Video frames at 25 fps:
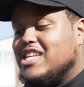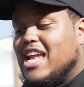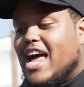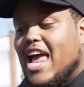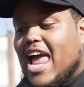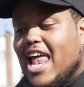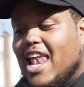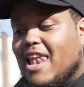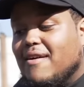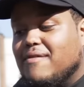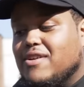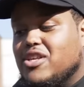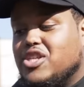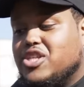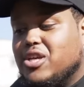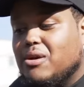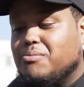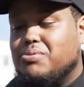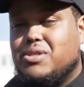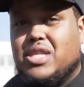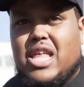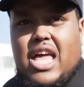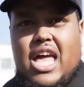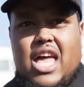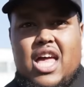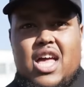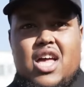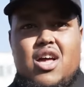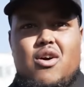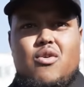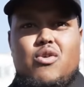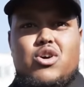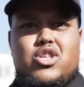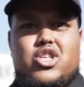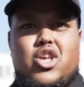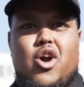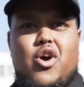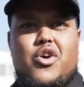like 11 chips there.
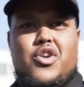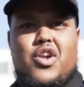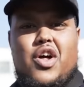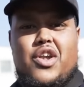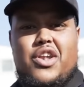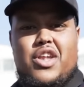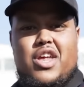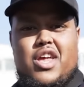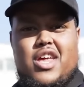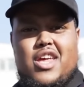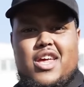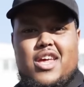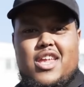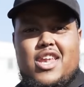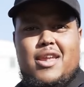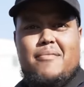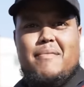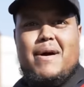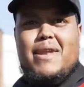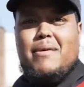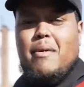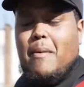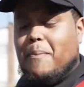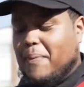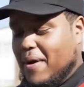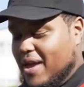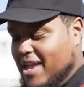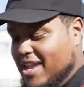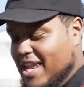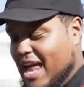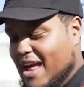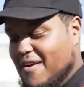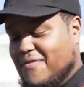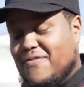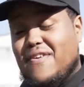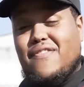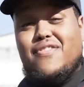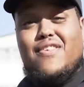What's going on? The man am I paying
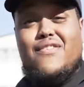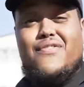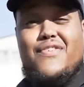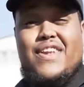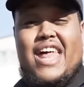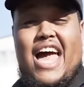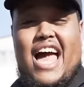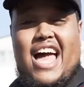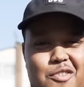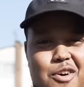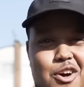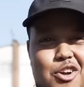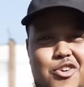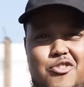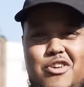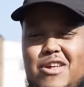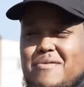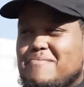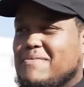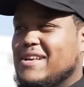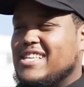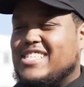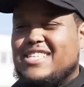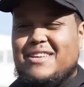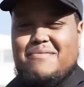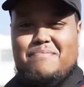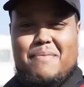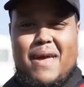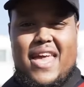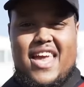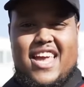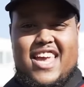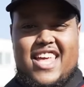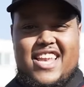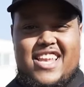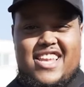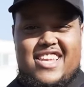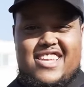$9.50 for that? What, green bits and
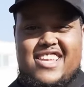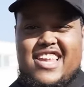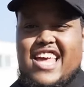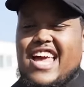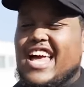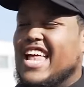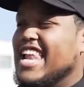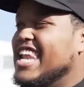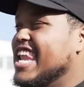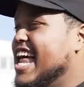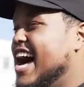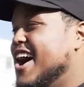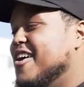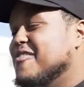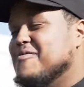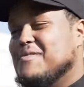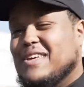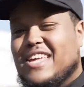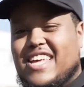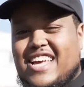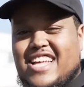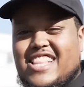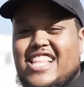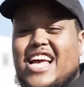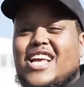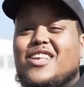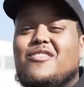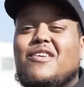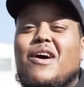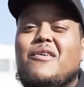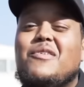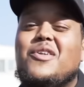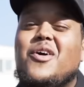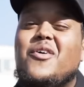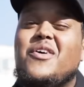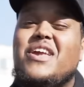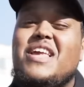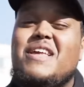bacon? Yeah, allow me. That's why
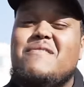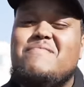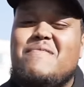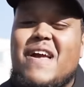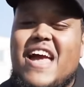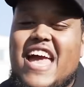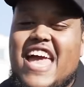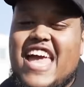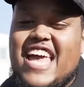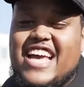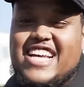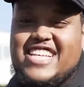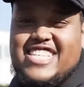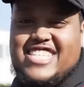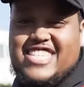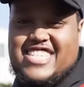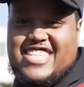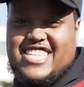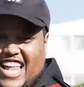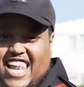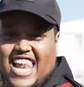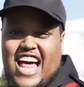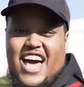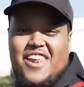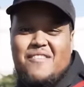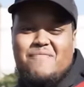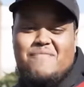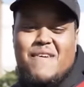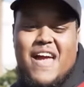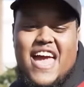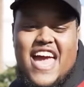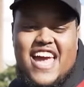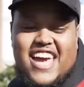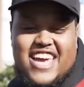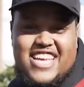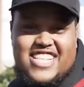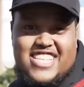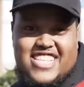we don't eat bakes. A lot of
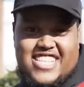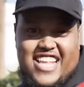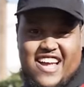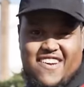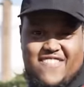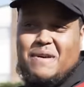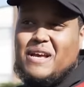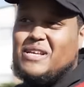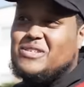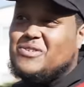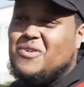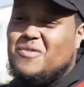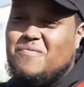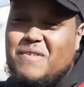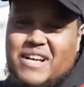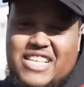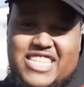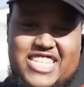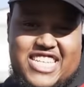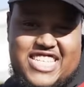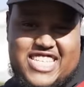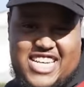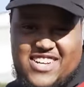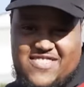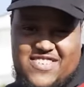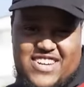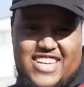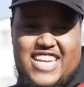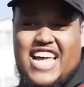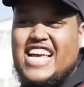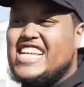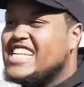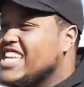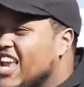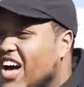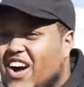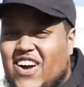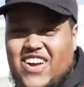bacon stuff. Pigs all munch each other and
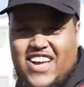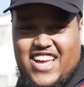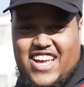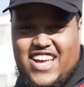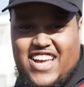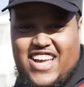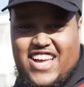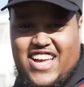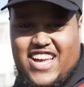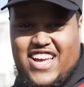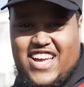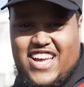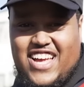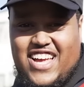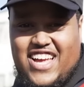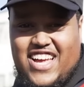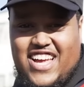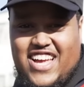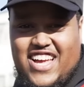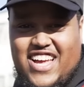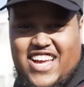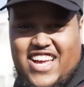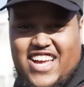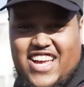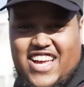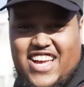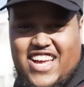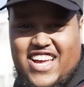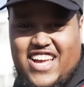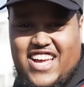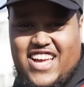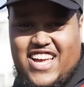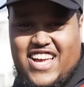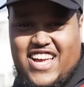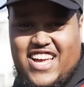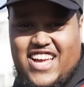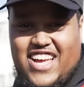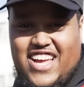that's love. Wait, before we get into
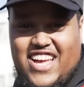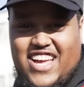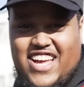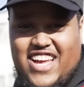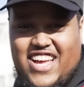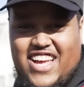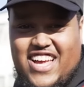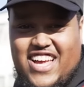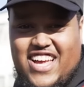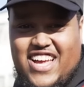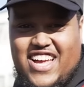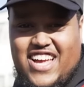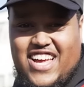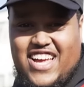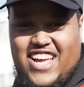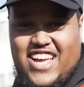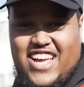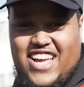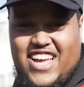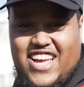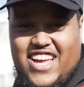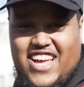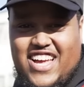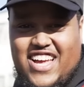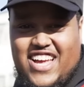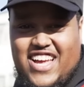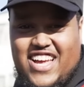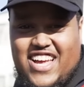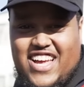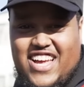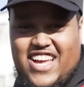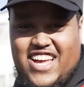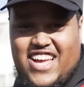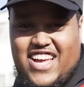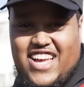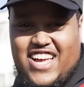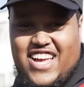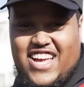this video, I need to tell you about my
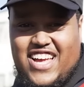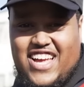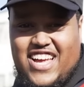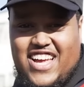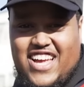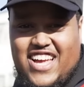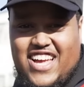techers.